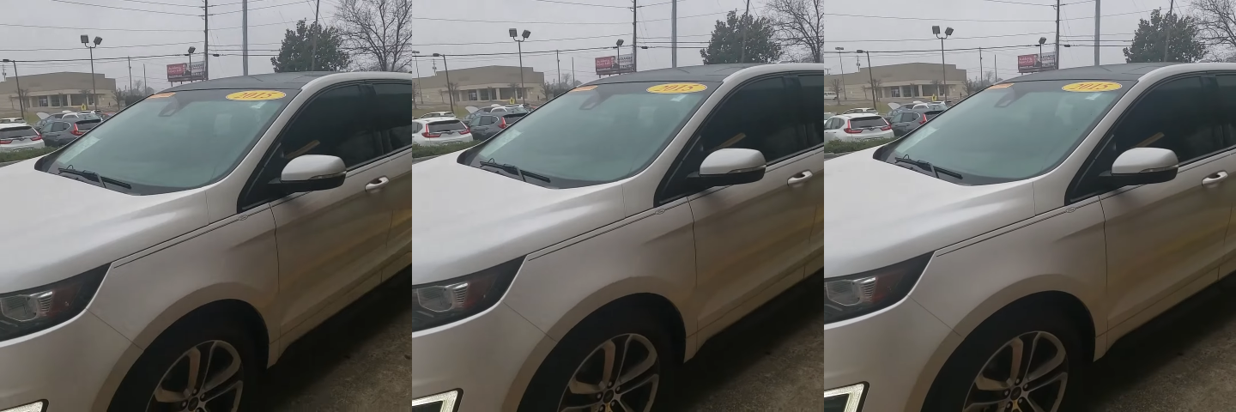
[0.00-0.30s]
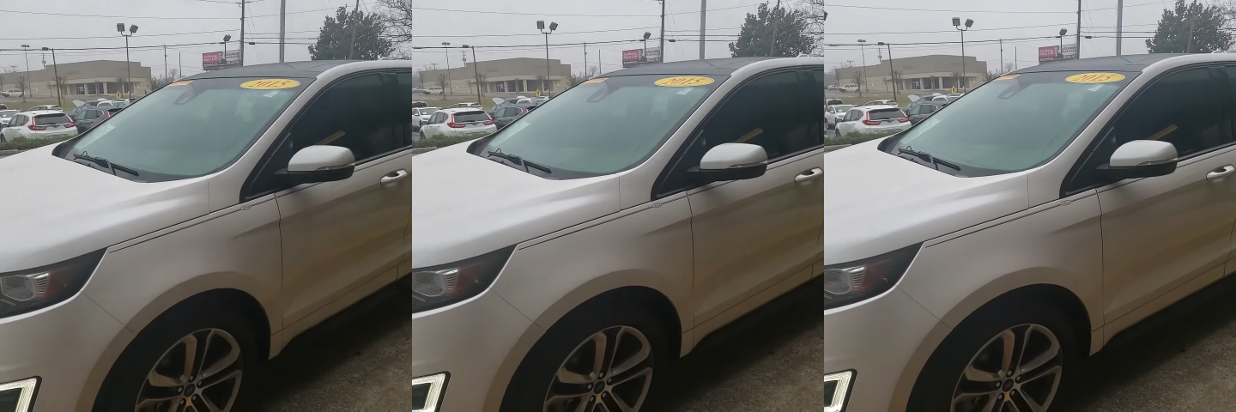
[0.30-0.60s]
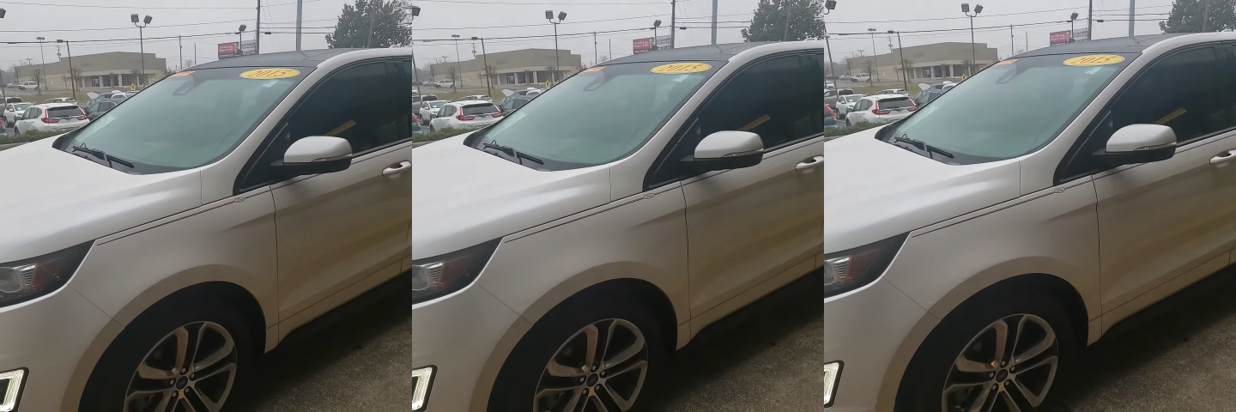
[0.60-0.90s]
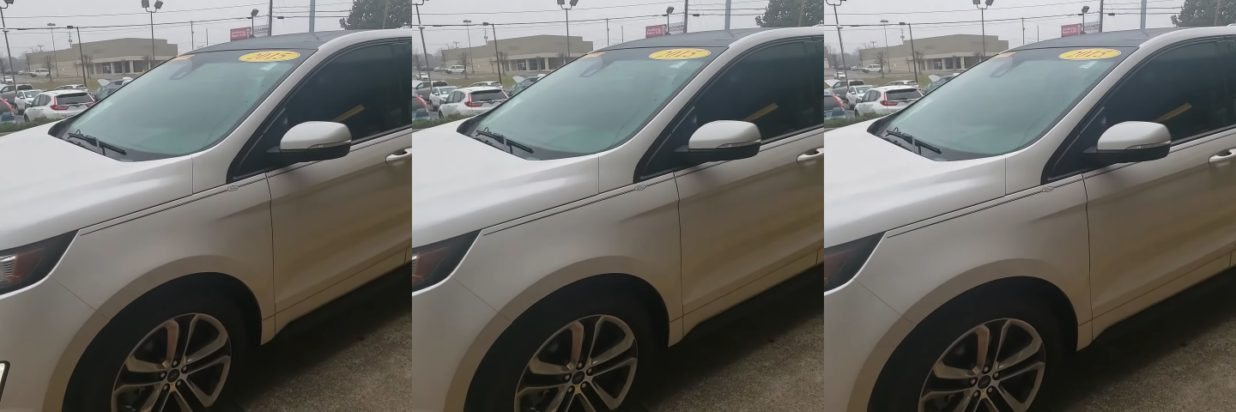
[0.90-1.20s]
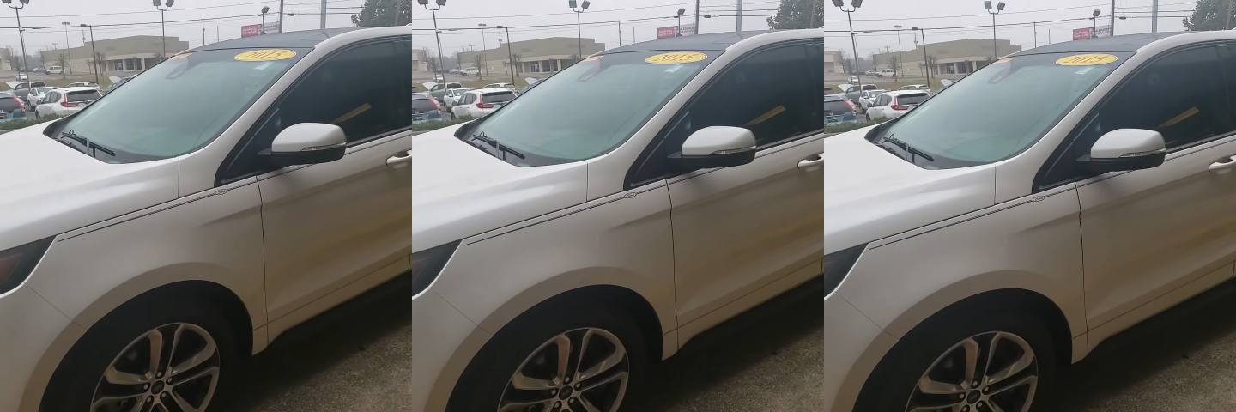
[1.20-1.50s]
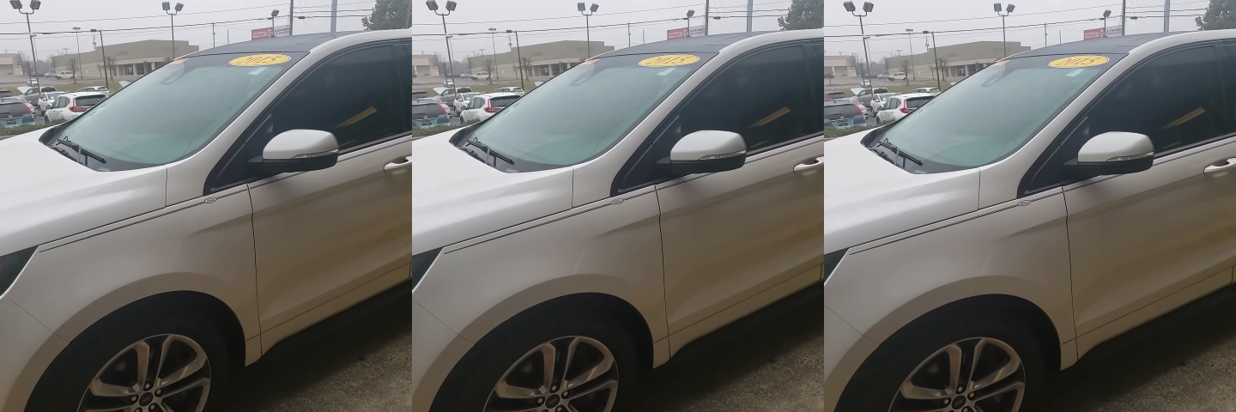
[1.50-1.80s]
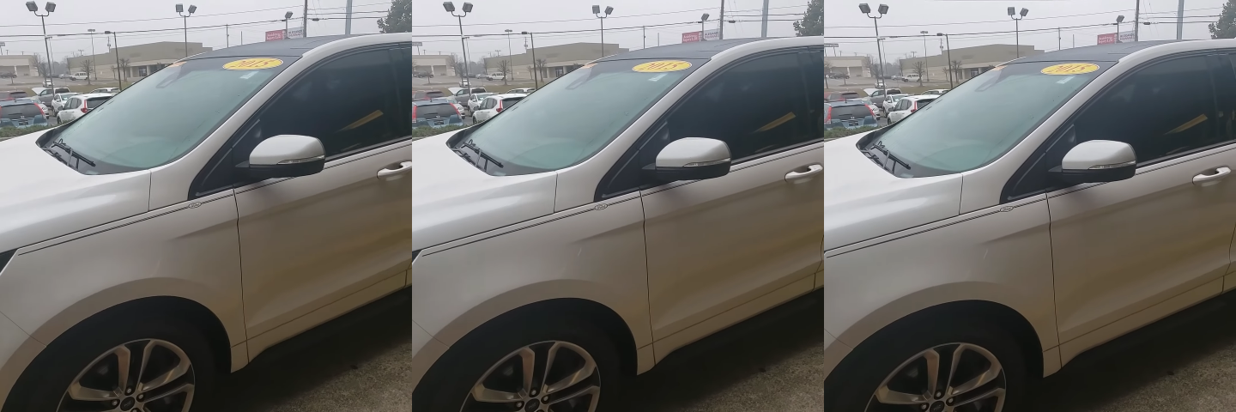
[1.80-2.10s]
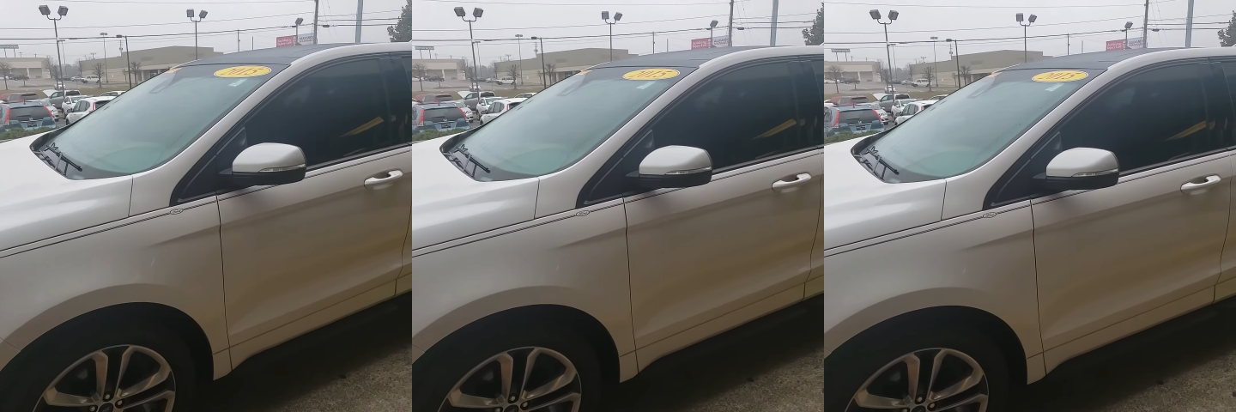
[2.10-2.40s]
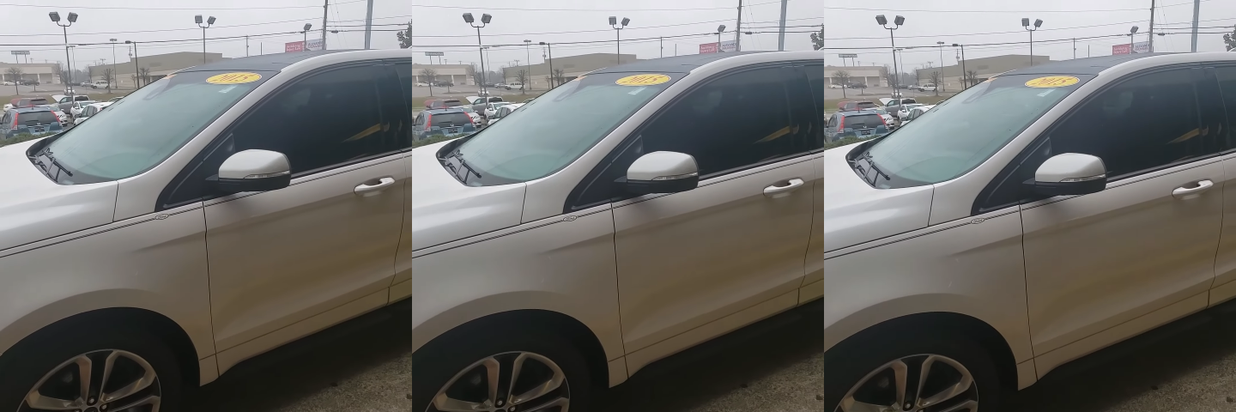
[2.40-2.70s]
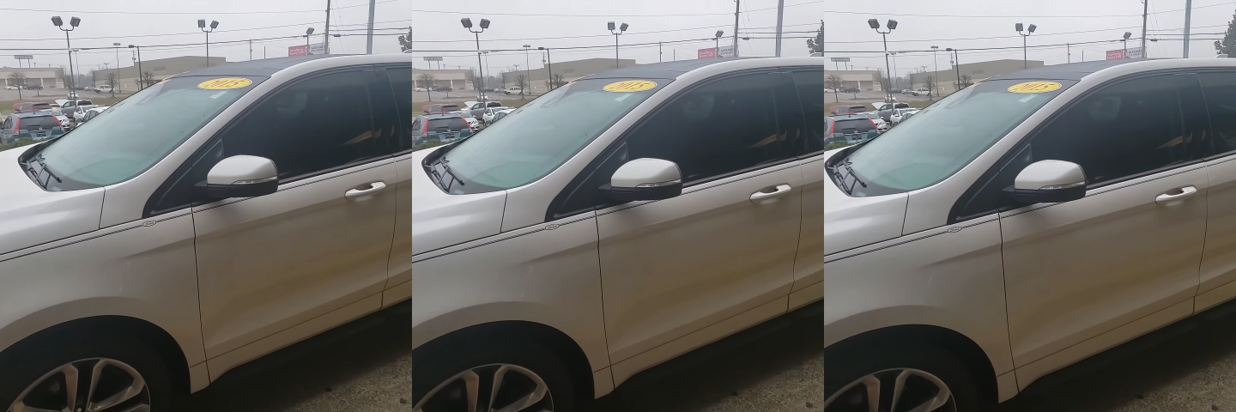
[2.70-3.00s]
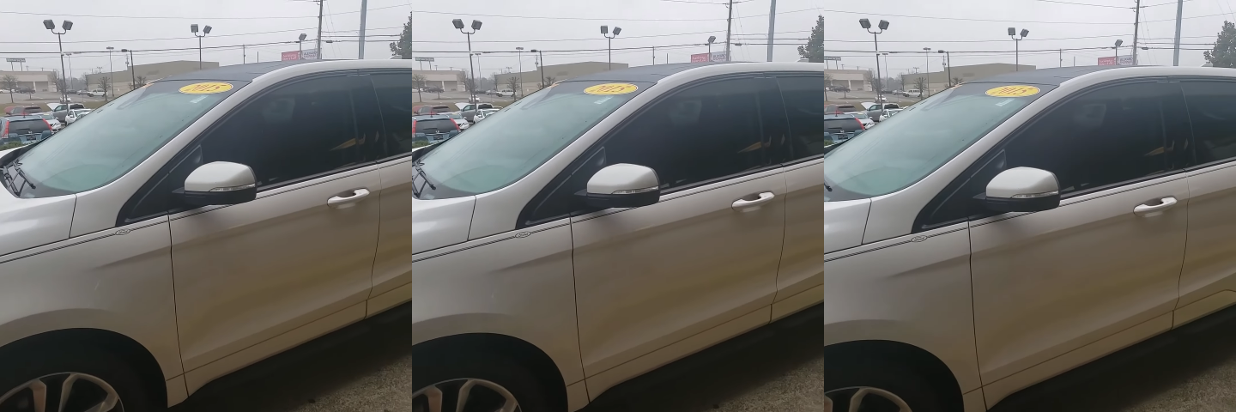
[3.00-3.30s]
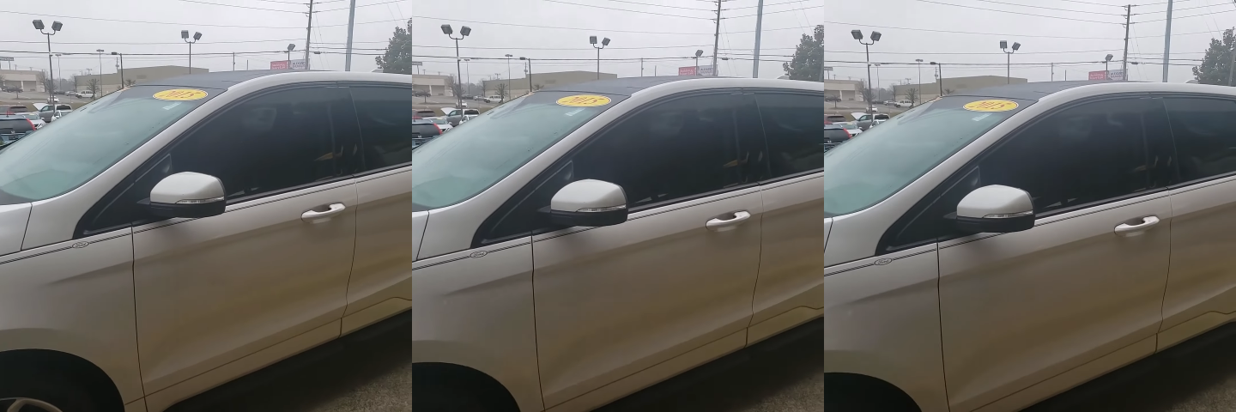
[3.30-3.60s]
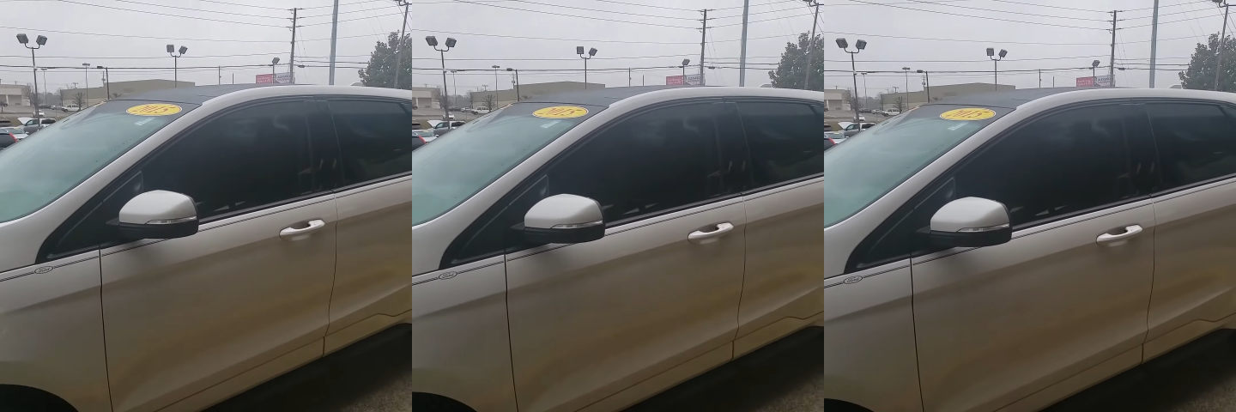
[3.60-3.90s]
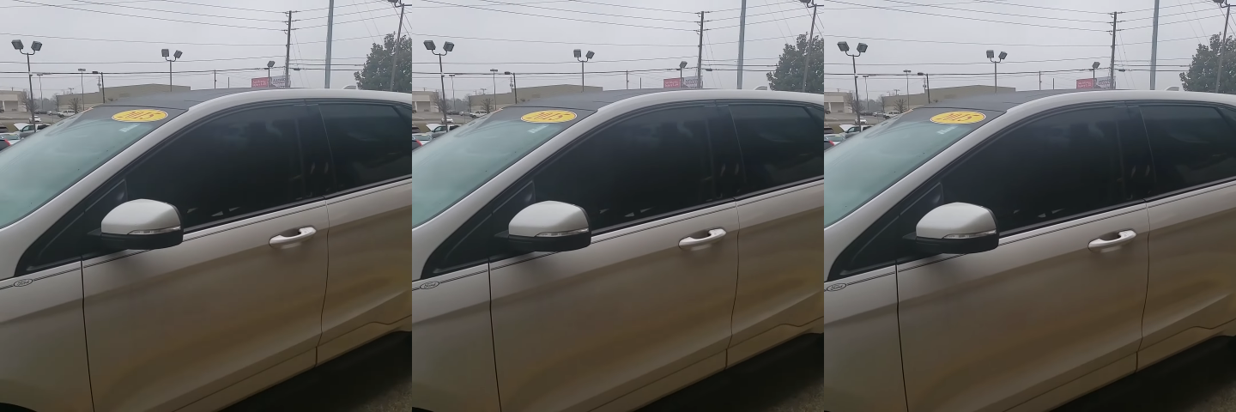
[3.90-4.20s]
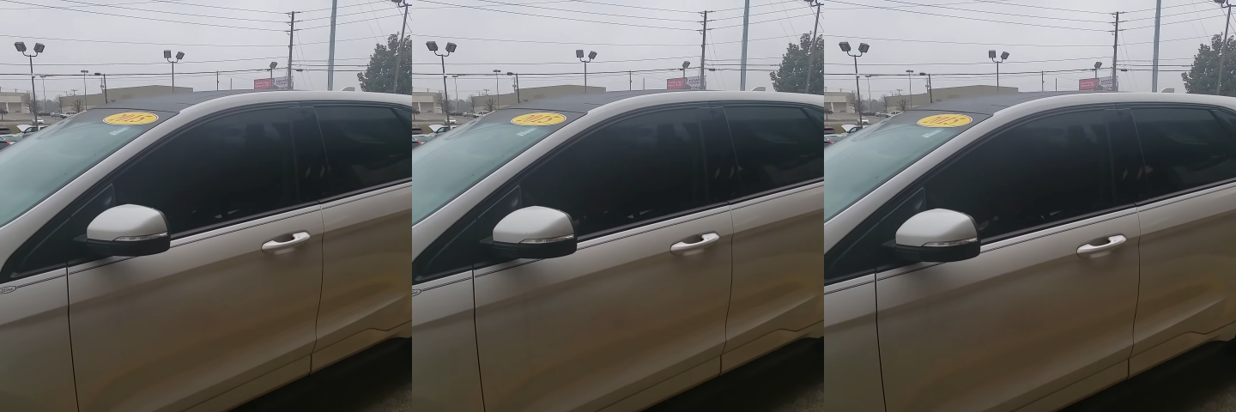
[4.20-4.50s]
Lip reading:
No face is visible, so there are no lips to read.